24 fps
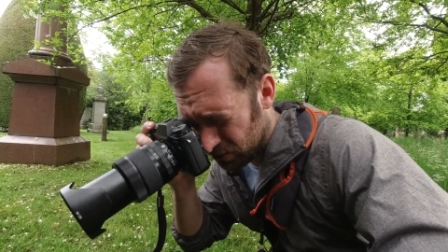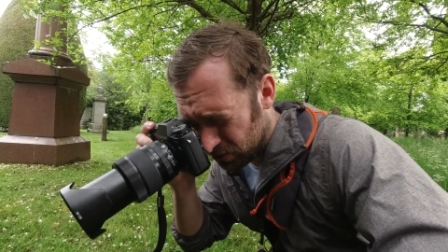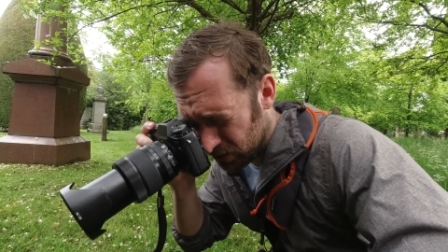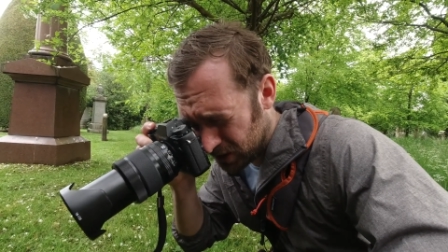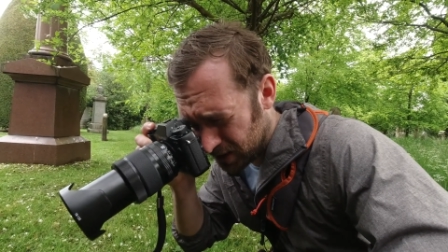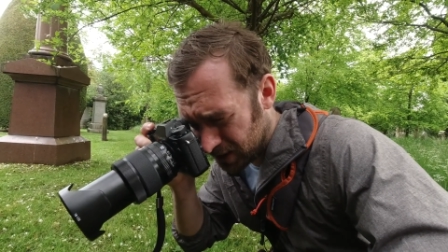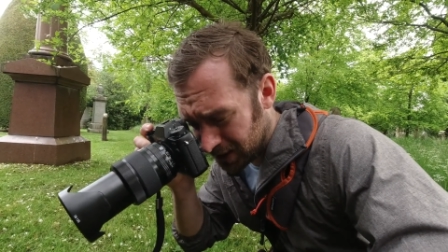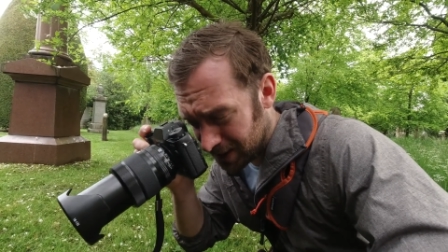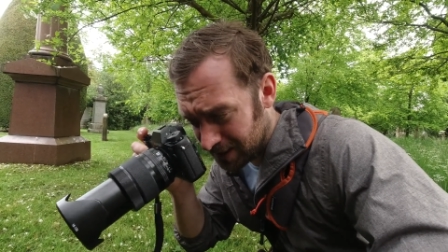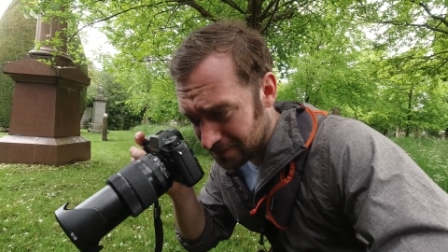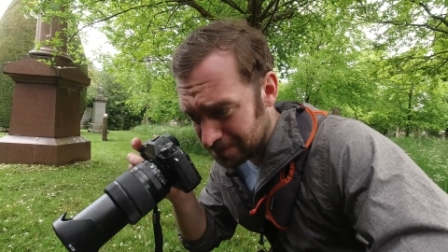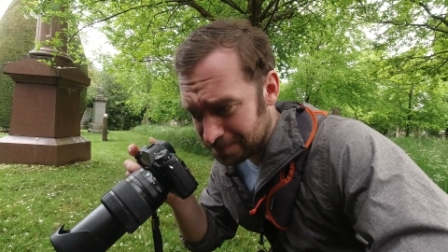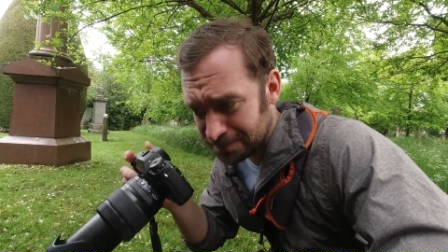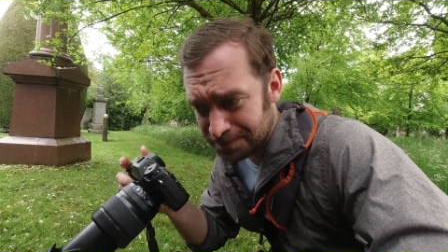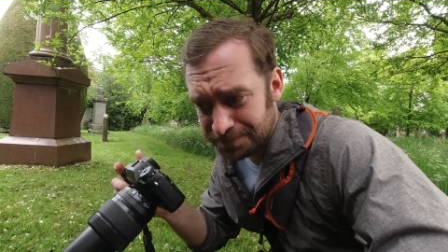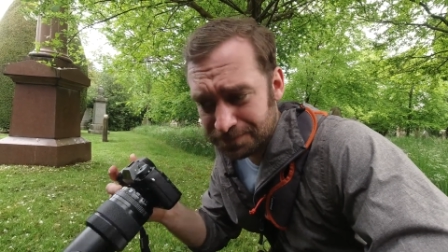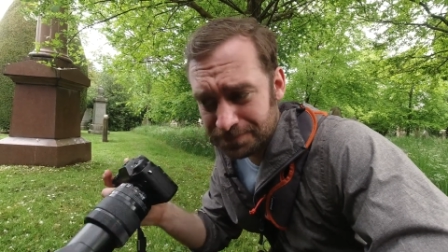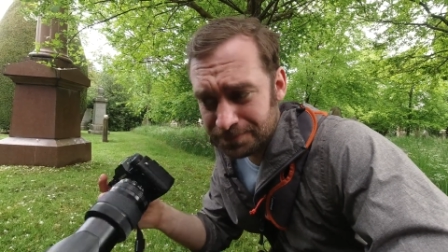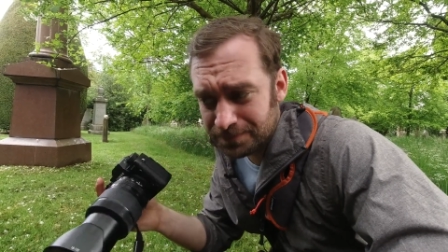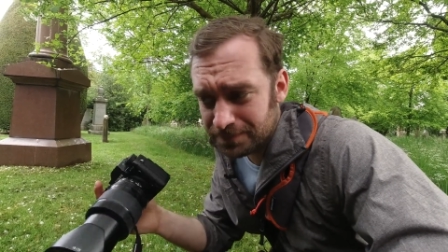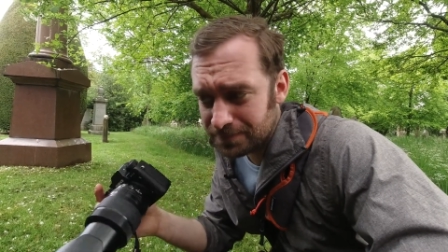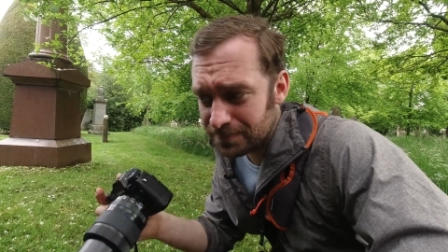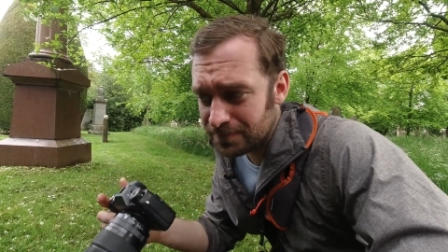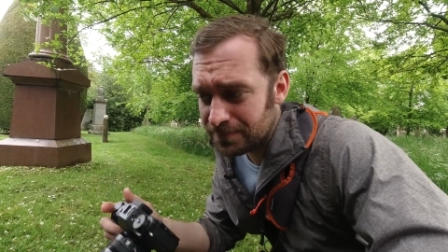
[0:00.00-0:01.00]
away,
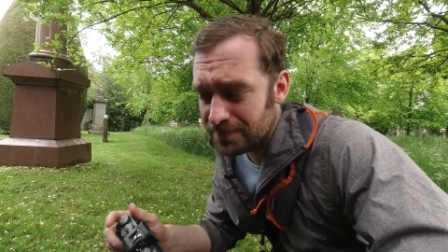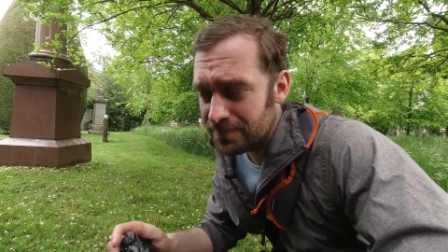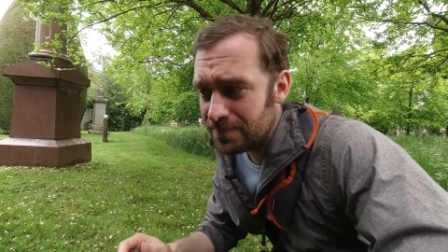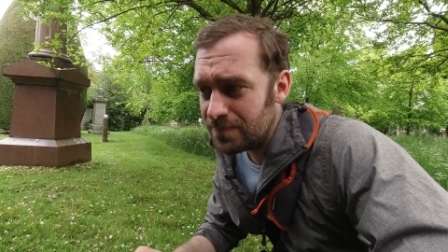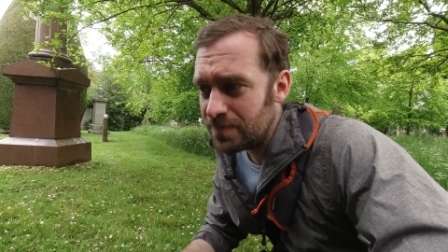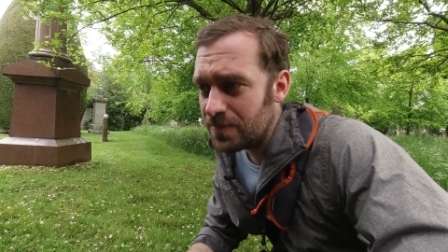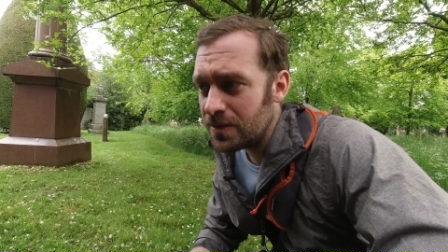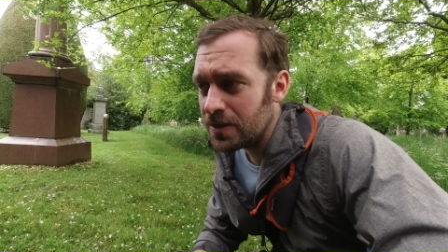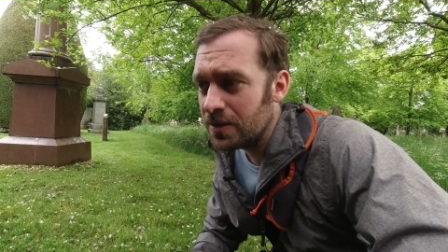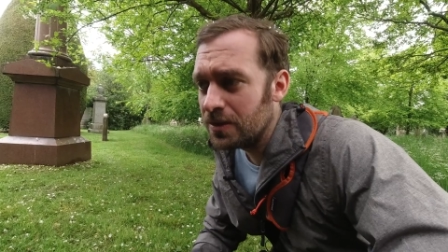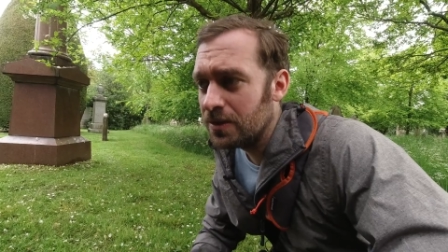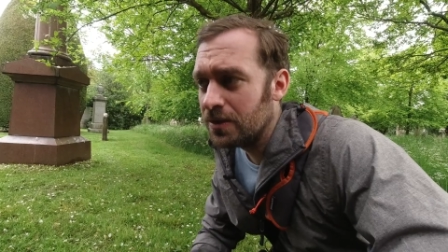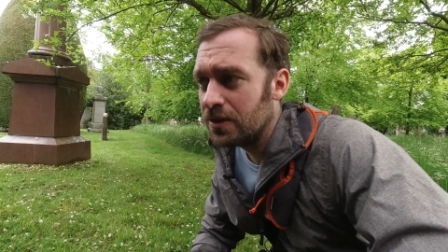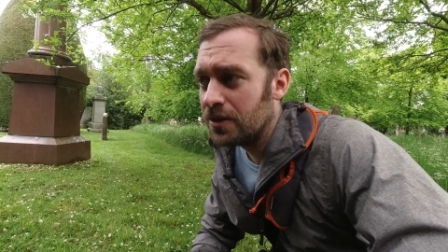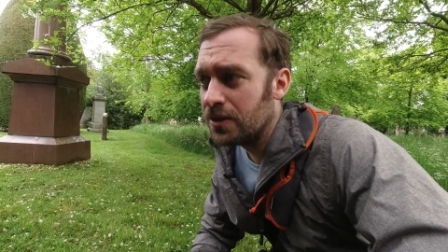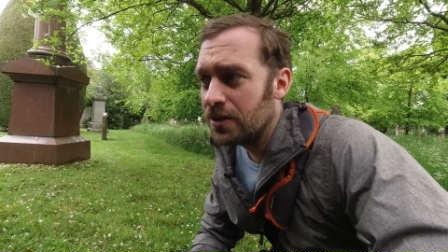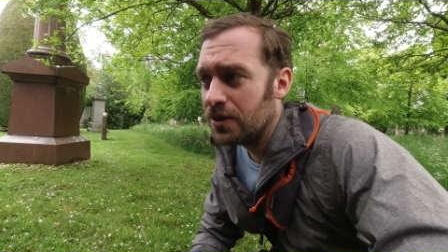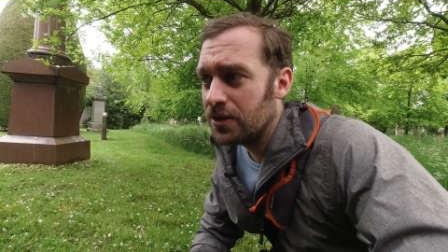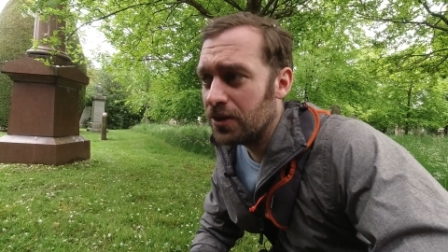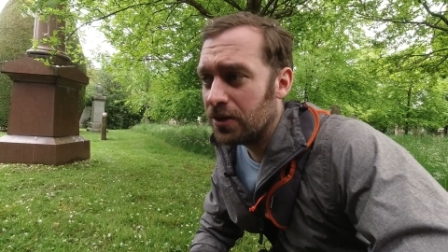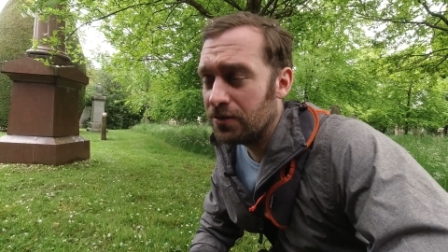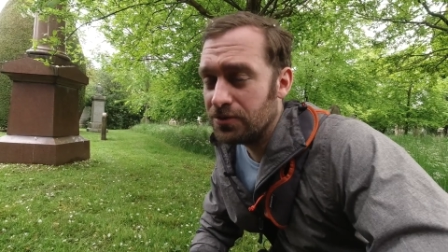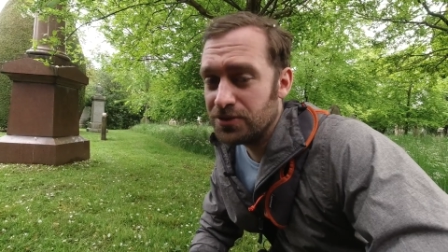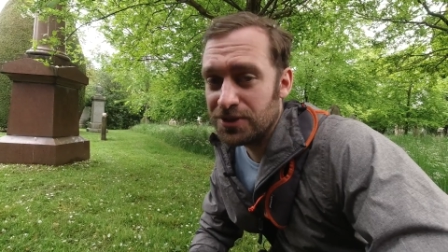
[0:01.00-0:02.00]

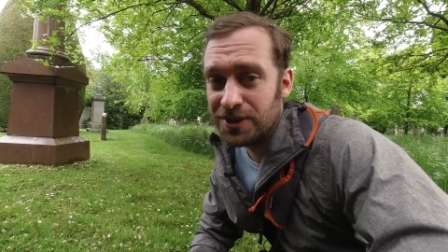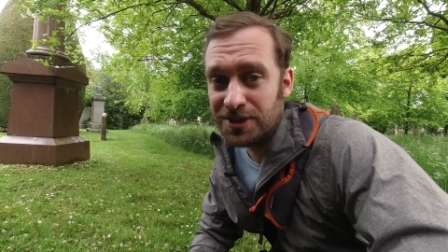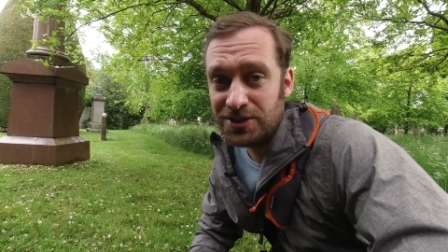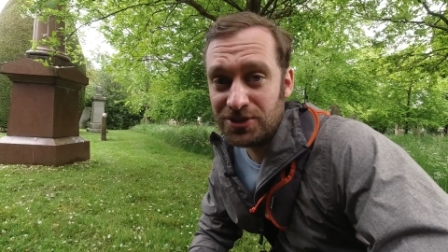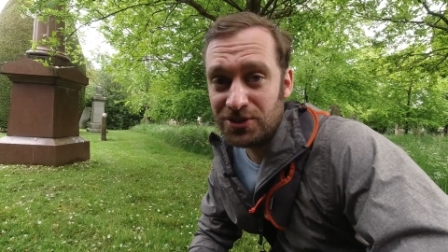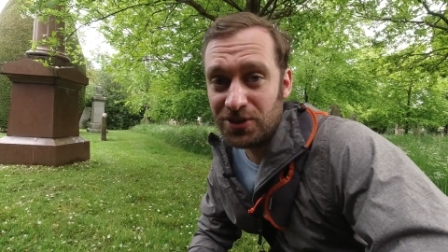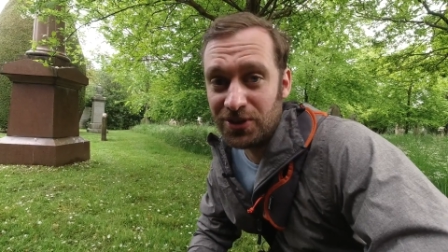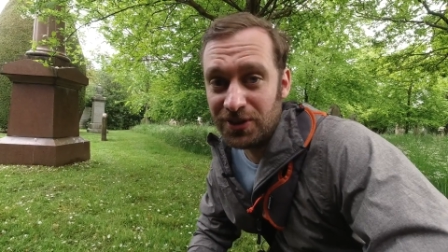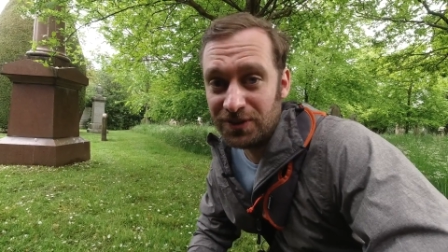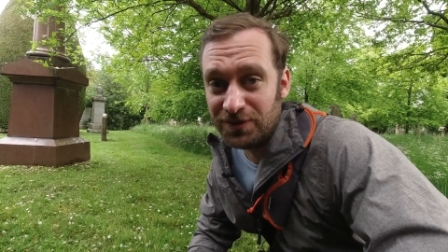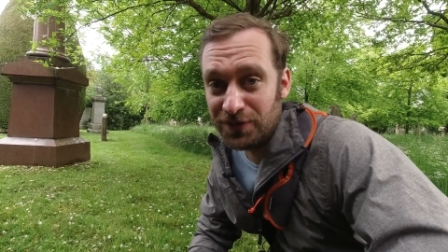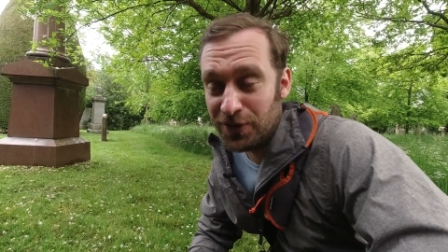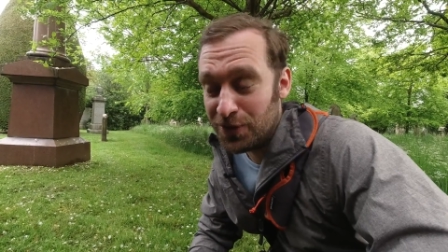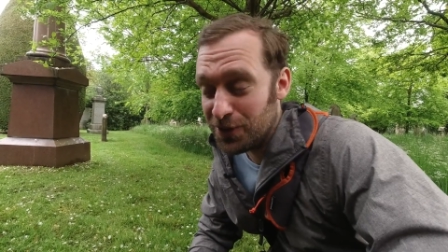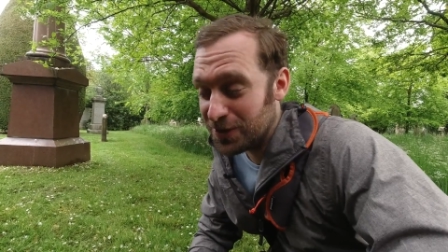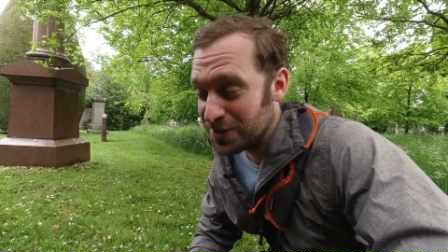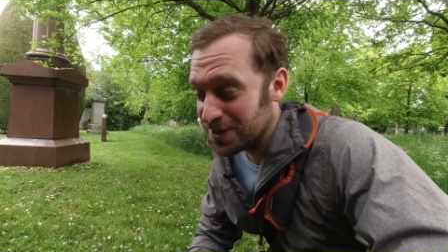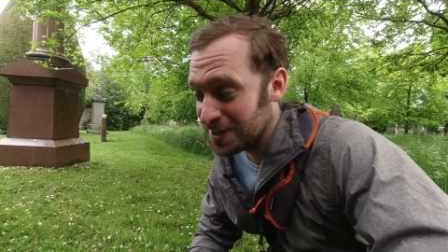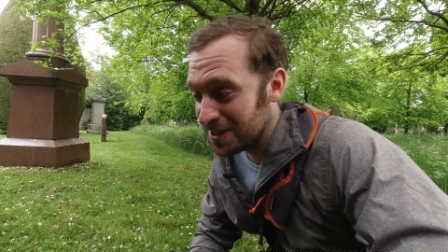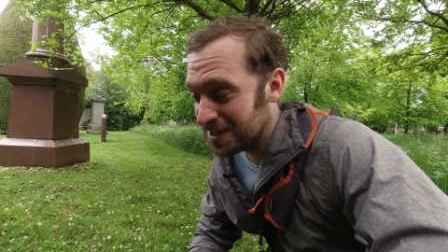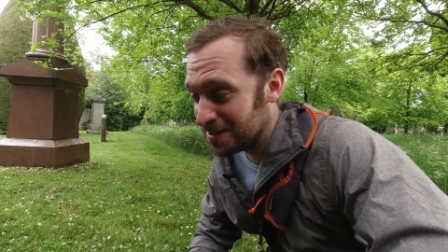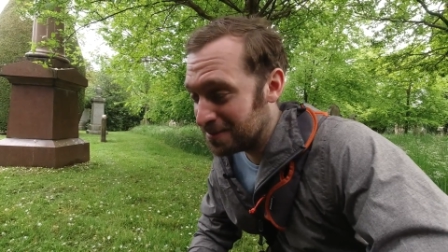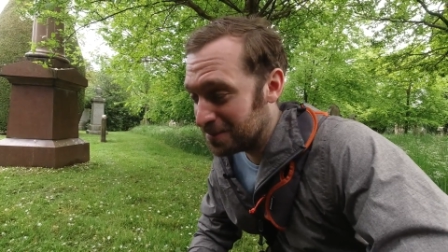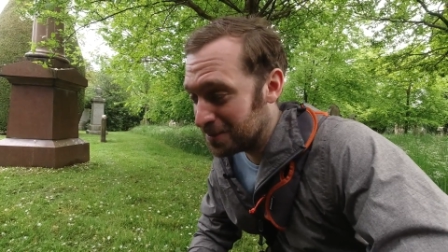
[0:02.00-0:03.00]
obviously it's not in
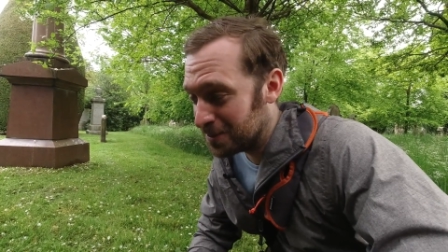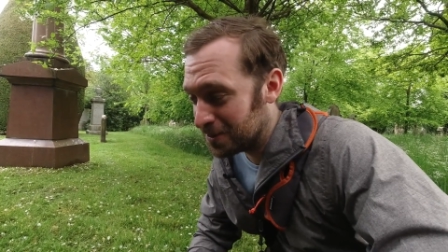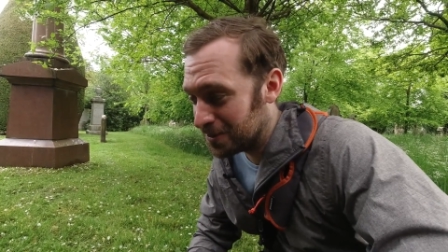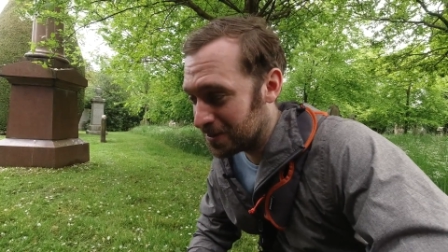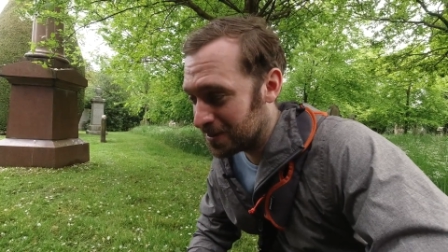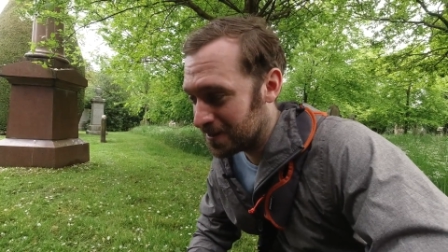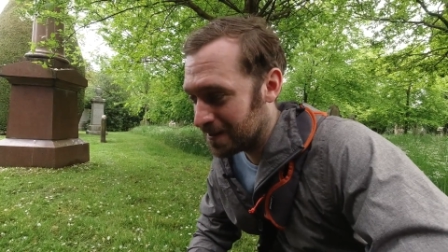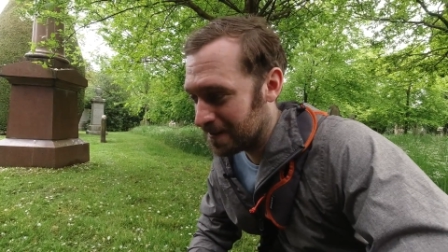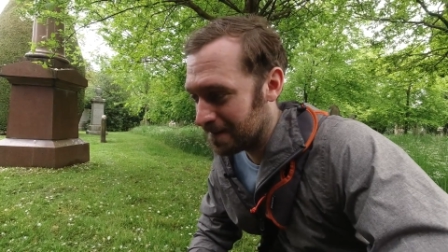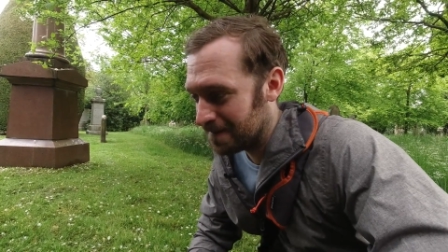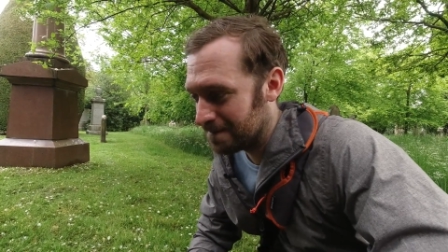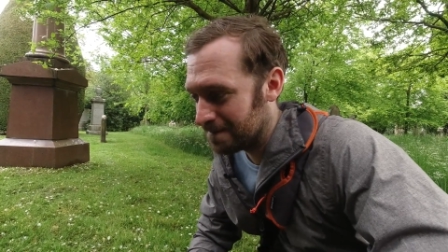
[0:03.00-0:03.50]
focus anymore.